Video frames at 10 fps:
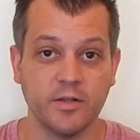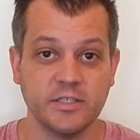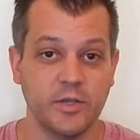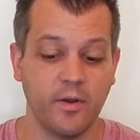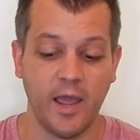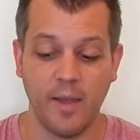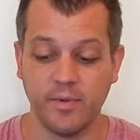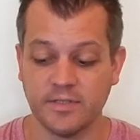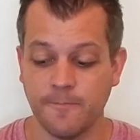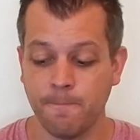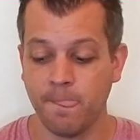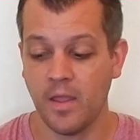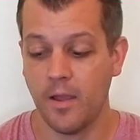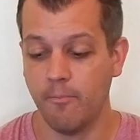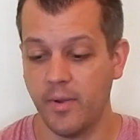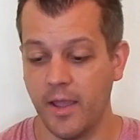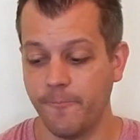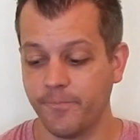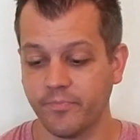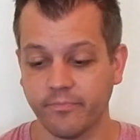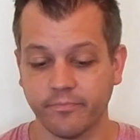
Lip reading: and see what happens. But